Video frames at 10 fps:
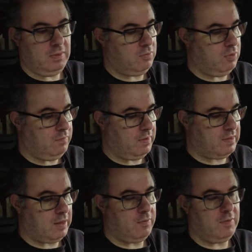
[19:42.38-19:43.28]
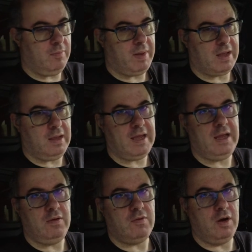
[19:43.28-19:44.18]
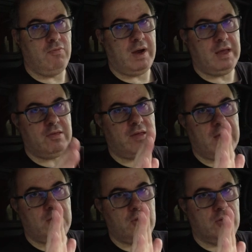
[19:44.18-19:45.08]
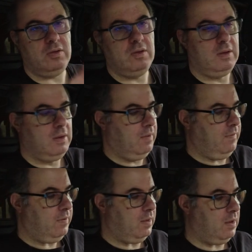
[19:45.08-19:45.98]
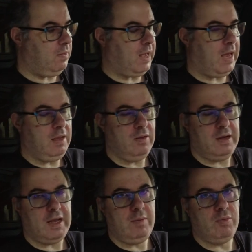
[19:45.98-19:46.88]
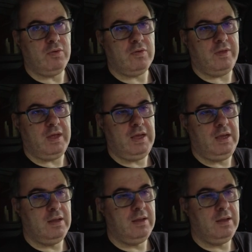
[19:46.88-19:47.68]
groove itself at the back, again, you've got a raised section that enables the